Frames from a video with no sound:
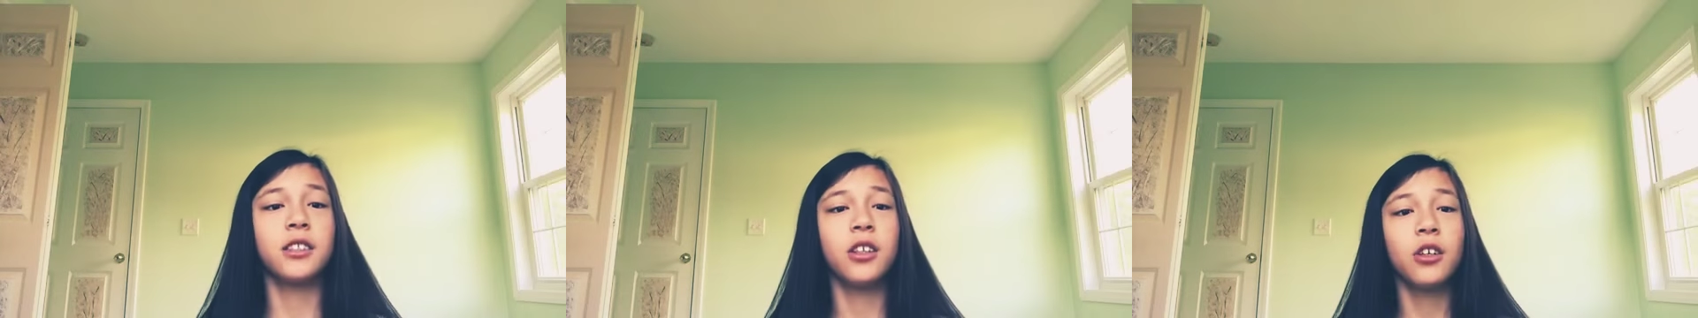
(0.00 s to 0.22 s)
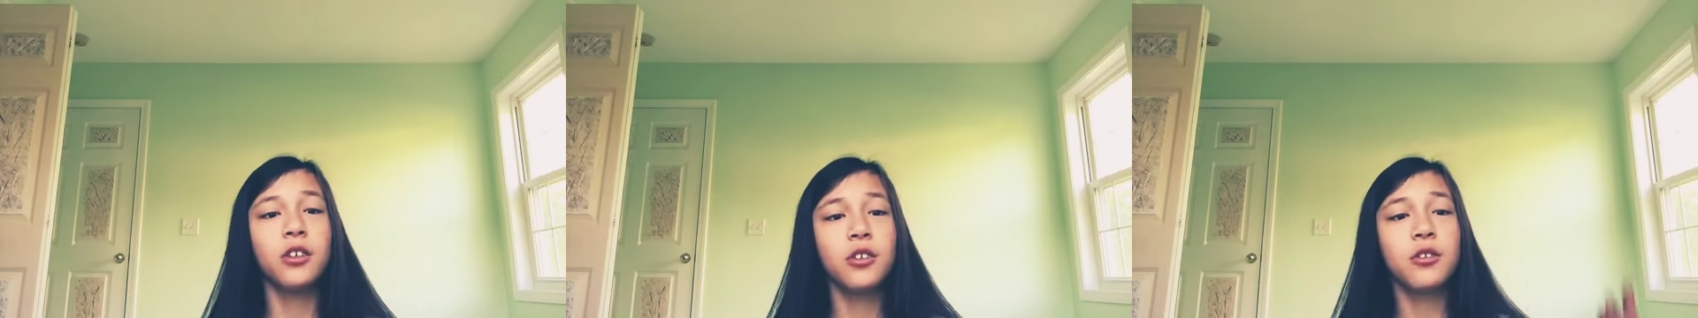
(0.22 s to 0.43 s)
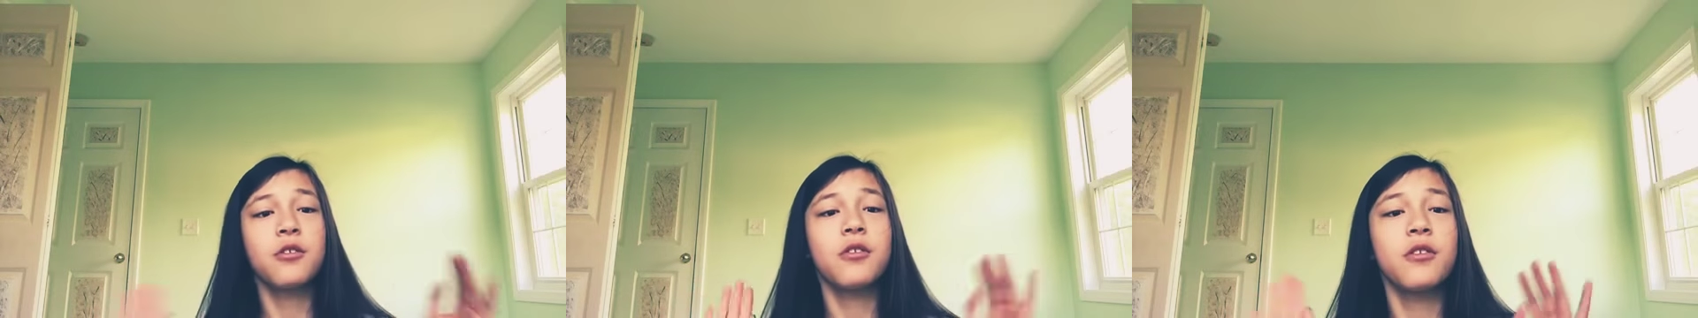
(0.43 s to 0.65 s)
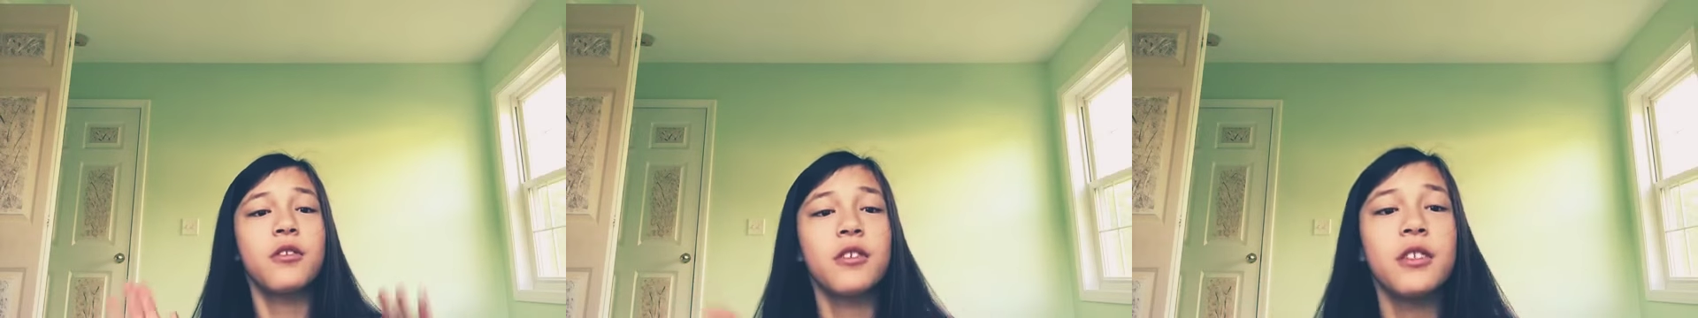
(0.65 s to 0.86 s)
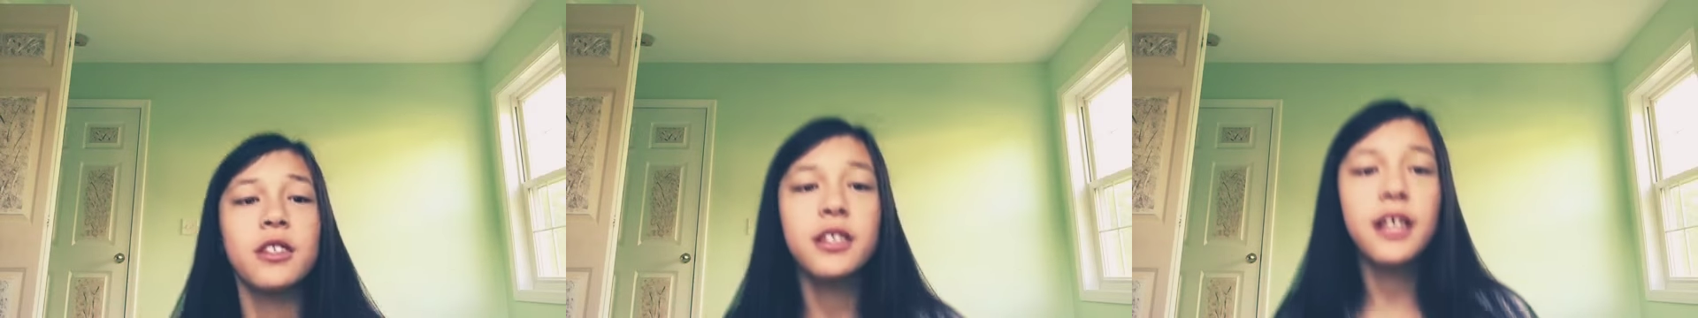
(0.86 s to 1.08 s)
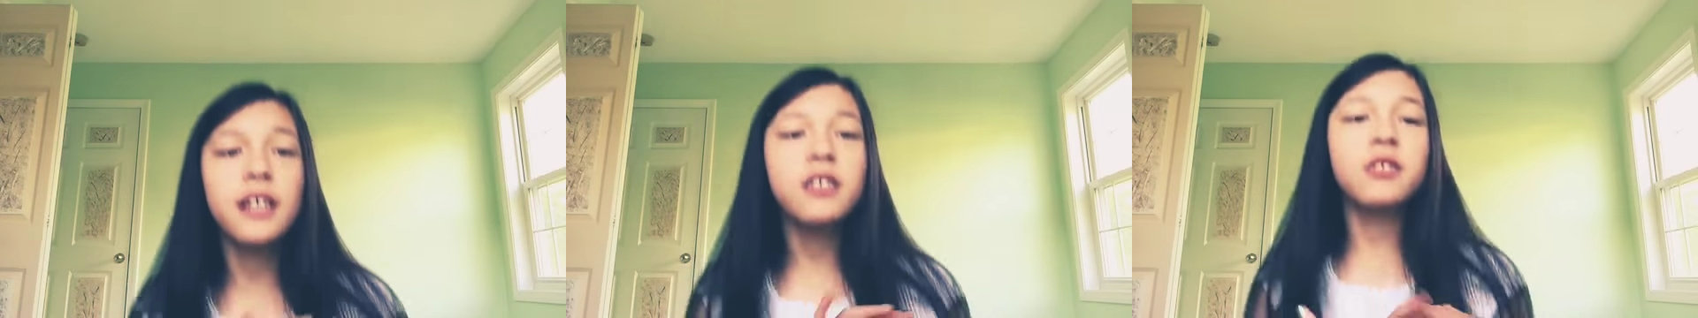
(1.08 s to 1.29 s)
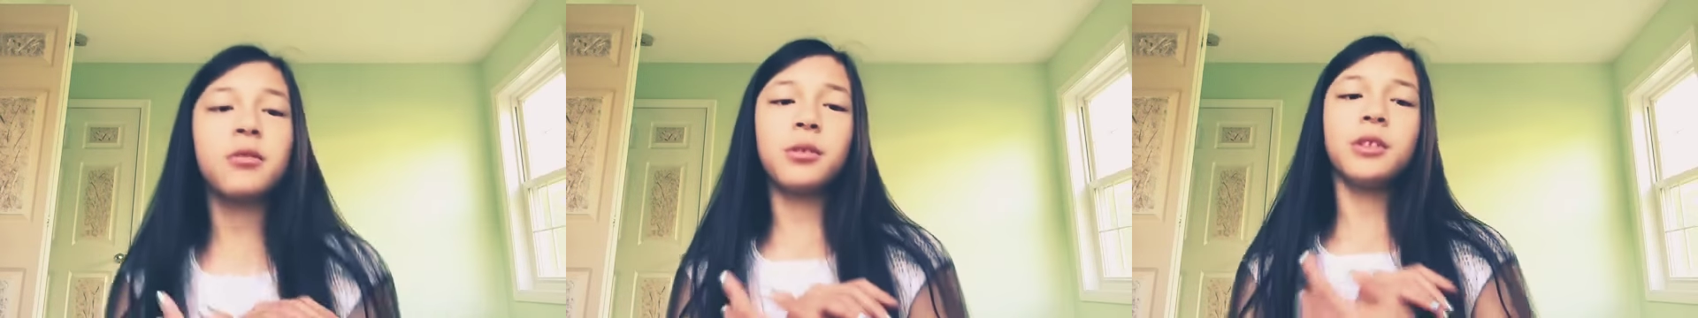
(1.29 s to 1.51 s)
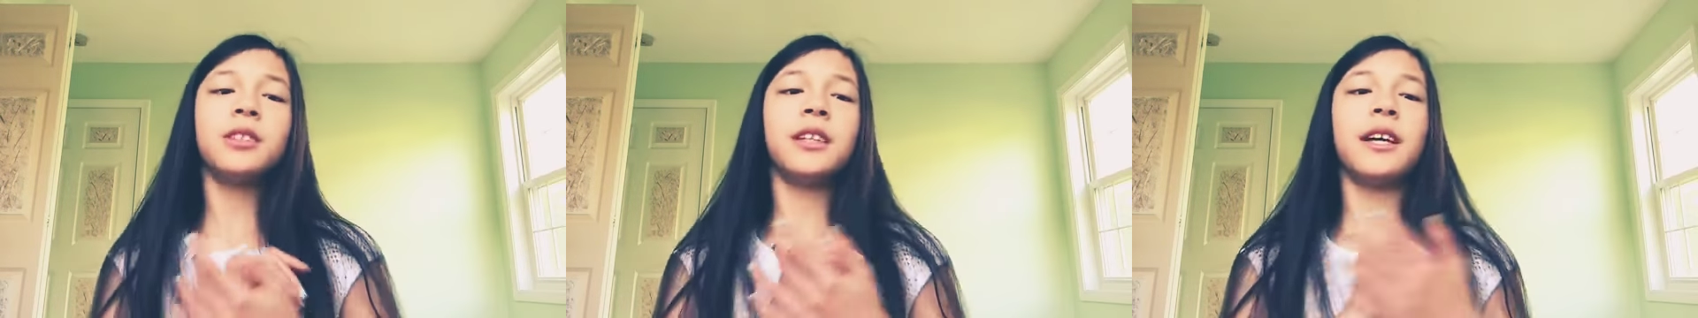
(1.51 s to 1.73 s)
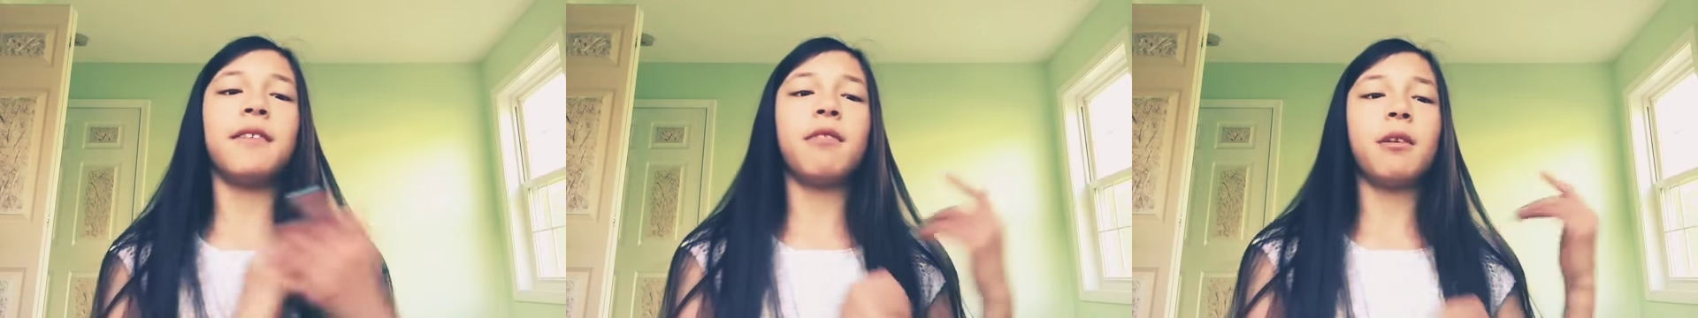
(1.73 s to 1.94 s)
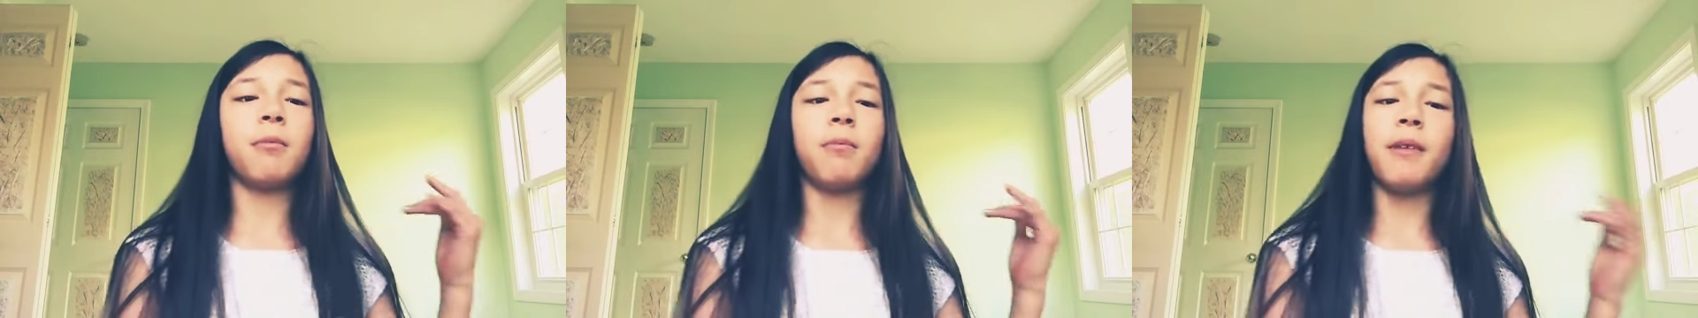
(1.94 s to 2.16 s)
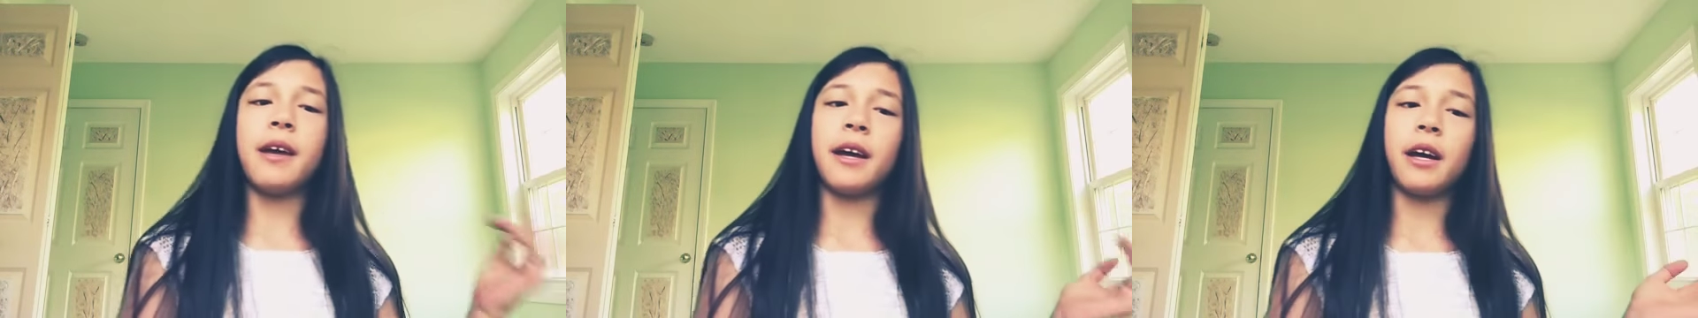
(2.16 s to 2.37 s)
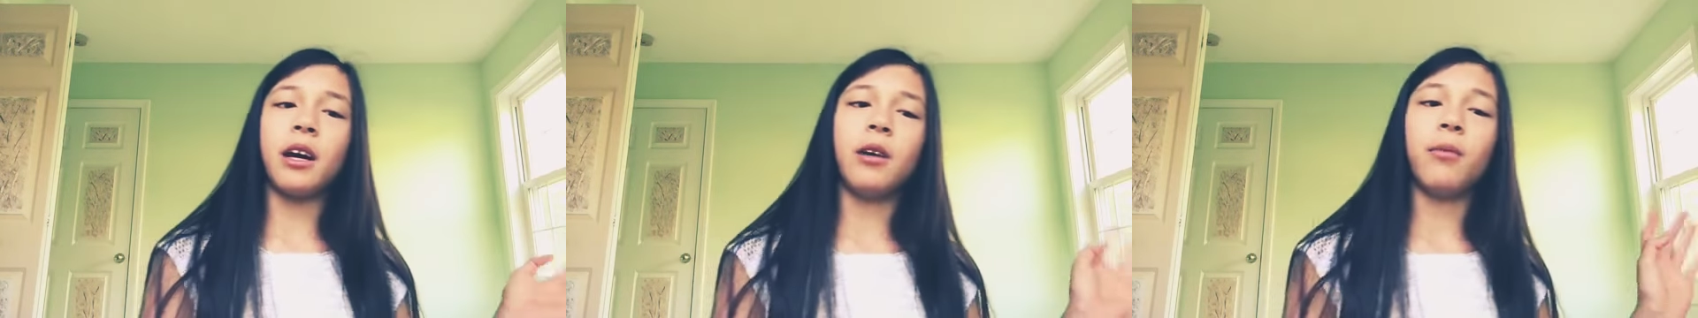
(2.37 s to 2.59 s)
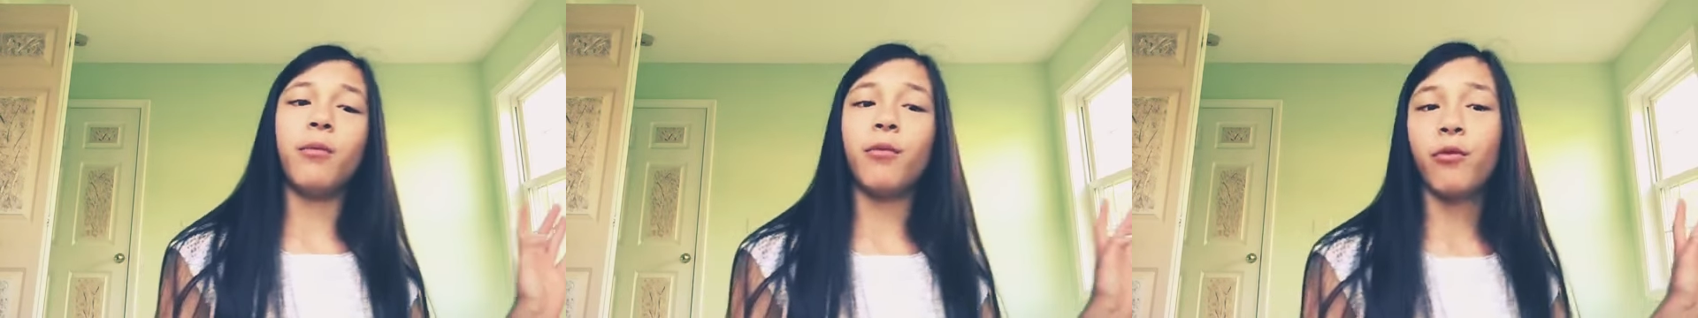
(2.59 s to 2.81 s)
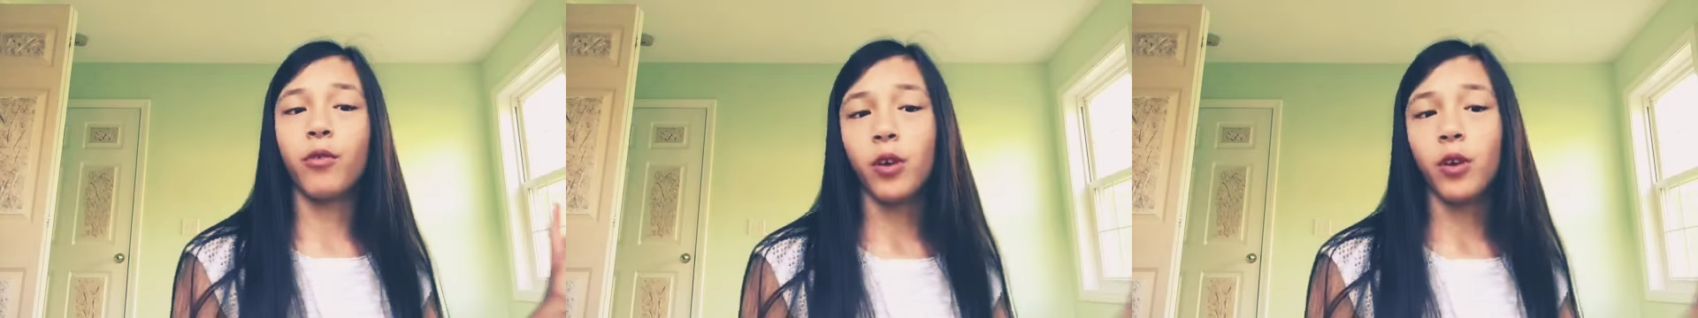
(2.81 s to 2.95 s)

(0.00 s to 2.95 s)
so since we're saving makeup